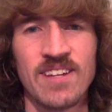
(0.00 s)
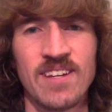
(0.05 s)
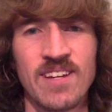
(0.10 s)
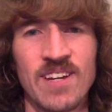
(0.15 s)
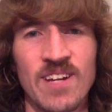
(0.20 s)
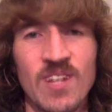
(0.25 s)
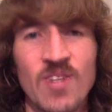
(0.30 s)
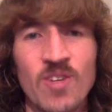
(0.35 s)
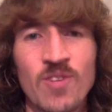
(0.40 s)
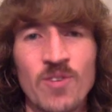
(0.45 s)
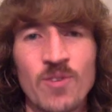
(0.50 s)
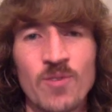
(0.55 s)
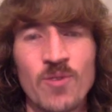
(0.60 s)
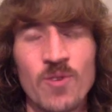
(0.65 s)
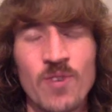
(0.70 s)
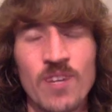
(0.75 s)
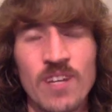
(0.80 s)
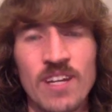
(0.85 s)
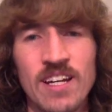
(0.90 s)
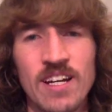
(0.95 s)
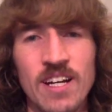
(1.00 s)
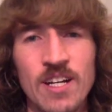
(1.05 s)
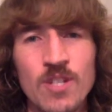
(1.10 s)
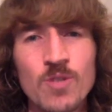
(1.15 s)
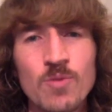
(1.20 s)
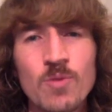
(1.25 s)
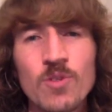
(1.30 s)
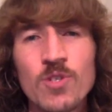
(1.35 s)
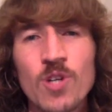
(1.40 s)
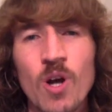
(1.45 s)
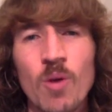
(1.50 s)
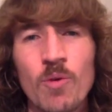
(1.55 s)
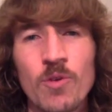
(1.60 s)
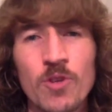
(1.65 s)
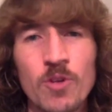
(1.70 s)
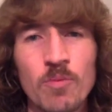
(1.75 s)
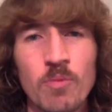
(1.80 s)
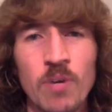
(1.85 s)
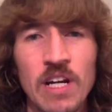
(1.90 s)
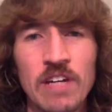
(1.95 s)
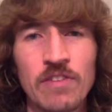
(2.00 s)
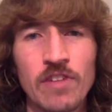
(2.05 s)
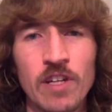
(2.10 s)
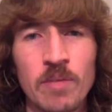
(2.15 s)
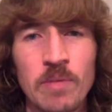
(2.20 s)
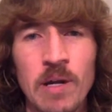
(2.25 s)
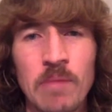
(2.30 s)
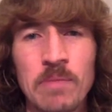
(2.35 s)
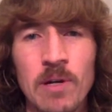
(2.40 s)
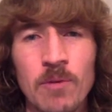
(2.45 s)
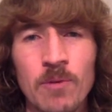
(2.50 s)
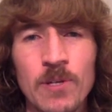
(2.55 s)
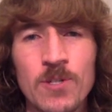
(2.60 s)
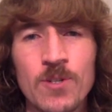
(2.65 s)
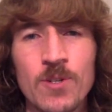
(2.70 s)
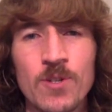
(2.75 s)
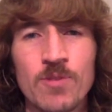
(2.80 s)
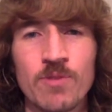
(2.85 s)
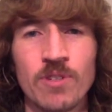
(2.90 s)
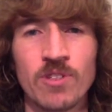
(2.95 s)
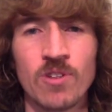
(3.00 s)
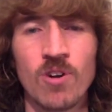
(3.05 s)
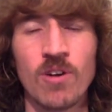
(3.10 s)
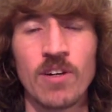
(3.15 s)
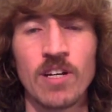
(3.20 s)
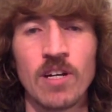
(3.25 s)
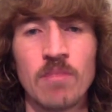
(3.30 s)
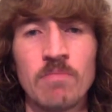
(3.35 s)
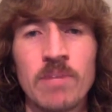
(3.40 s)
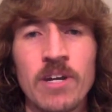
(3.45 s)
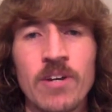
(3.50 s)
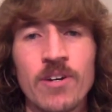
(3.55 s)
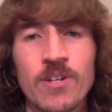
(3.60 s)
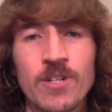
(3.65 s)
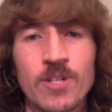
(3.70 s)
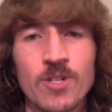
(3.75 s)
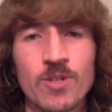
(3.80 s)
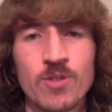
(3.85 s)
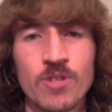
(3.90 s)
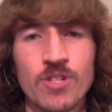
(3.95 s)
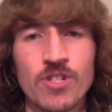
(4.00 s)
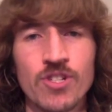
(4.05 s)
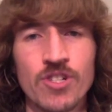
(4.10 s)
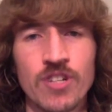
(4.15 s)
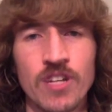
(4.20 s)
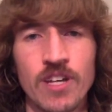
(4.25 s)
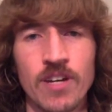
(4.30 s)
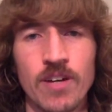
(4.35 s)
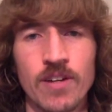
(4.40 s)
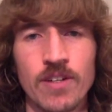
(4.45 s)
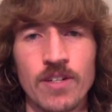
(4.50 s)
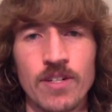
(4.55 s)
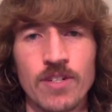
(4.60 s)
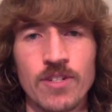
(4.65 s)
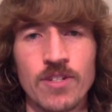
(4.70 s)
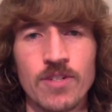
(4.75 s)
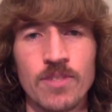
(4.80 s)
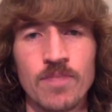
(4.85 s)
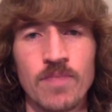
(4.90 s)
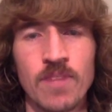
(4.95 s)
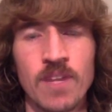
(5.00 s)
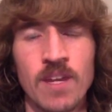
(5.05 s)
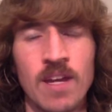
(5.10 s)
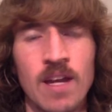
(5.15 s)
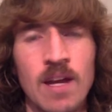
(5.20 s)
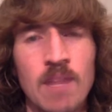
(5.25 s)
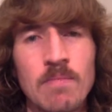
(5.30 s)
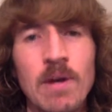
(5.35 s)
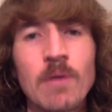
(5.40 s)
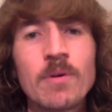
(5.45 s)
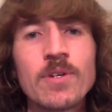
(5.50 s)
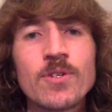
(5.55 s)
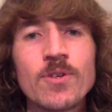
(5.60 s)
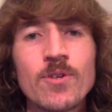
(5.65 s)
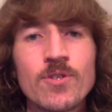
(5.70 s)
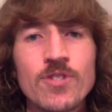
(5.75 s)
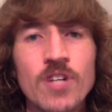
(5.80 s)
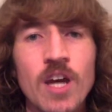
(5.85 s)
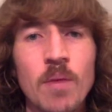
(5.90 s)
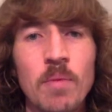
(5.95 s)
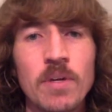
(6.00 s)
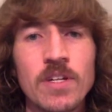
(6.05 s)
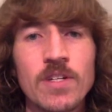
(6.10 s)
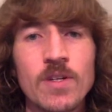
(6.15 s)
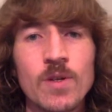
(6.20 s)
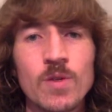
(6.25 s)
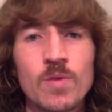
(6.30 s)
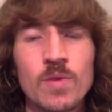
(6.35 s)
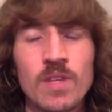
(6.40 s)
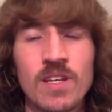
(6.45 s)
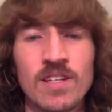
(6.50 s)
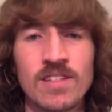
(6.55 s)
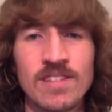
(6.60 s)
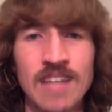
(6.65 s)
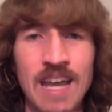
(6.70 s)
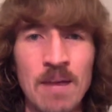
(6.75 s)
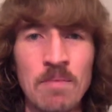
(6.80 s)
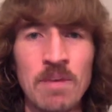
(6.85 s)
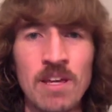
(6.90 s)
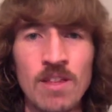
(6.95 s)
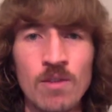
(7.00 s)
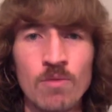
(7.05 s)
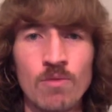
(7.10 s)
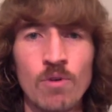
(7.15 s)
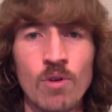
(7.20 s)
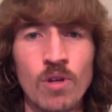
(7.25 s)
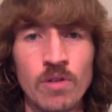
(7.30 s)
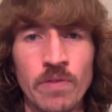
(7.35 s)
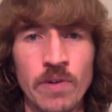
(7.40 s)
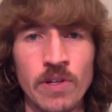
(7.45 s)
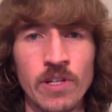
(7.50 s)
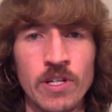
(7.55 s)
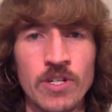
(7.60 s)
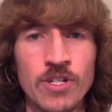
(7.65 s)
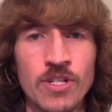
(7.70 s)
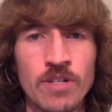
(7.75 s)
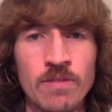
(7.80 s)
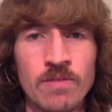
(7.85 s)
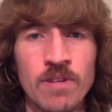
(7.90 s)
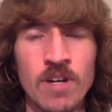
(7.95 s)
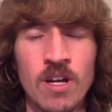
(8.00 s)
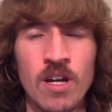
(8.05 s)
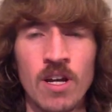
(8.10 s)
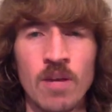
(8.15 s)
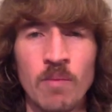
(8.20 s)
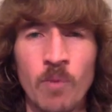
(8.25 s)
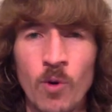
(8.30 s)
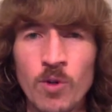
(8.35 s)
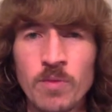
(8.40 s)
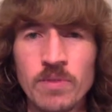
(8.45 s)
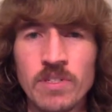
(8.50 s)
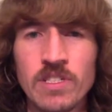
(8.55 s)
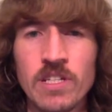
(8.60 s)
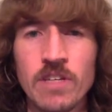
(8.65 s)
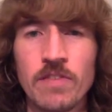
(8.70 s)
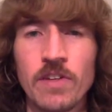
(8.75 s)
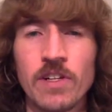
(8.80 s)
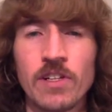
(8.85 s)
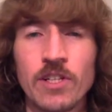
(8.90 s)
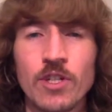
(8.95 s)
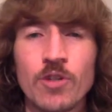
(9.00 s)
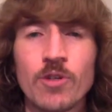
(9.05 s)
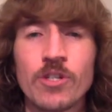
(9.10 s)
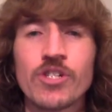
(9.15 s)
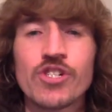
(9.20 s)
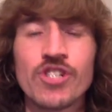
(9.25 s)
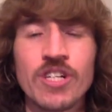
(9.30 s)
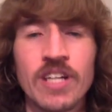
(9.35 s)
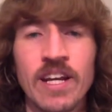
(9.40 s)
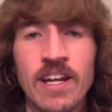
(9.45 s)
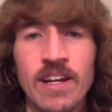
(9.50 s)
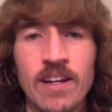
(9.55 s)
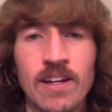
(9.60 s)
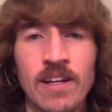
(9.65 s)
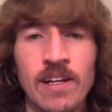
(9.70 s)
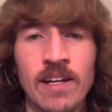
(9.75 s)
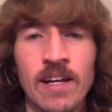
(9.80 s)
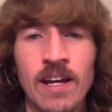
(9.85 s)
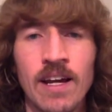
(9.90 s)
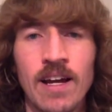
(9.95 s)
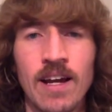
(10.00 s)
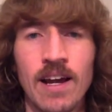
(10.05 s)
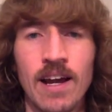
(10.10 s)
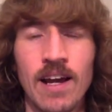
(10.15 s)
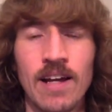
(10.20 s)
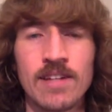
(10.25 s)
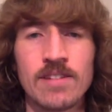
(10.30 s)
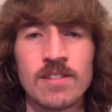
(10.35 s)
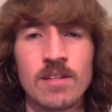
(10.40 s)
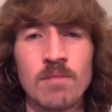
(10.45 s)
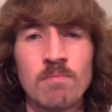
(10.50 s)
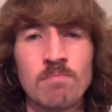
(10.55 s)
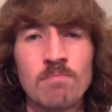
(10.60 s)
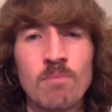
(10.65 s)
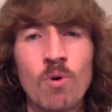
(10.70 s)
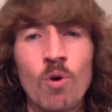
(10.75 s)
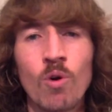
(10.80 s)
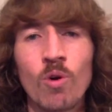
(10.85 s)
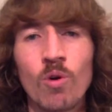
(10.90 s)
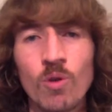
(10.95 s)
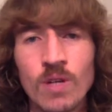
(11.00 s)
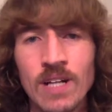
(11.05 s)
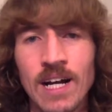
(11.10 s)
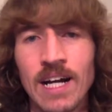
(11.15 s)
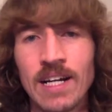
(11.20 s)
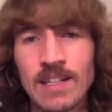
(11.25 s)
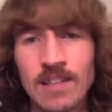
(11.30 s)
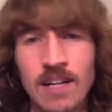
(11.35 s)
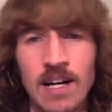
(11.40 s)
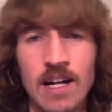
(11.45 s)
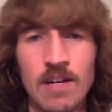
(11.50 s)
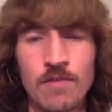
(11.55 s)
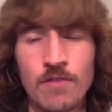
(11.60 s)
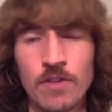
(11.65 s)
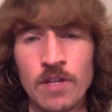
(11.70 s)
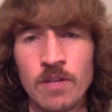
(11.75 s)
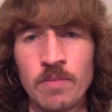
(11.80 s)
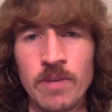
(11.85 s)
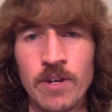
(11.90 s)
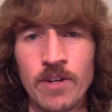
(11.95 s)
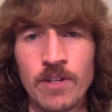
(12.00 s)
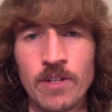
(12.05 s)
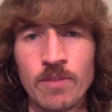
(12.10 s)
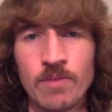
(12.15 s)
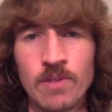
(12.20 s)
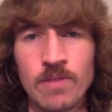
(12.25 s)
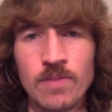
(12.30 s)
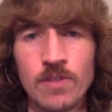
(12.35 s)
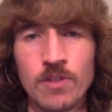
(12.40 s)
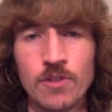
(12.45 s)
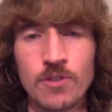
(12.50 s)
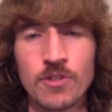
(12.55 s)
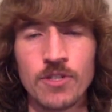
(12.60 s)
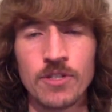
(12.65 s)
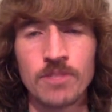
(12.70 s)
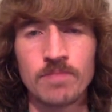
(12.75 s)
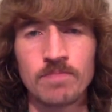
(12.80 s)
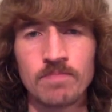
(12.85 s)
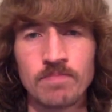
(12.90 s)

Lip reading: Hello everyone. I just want to talk with you briefly about my research regarding America's Christian heritage. My research topic deals with examining the role of religion, more specifically Christianity, as the moral guideline for the American Revolution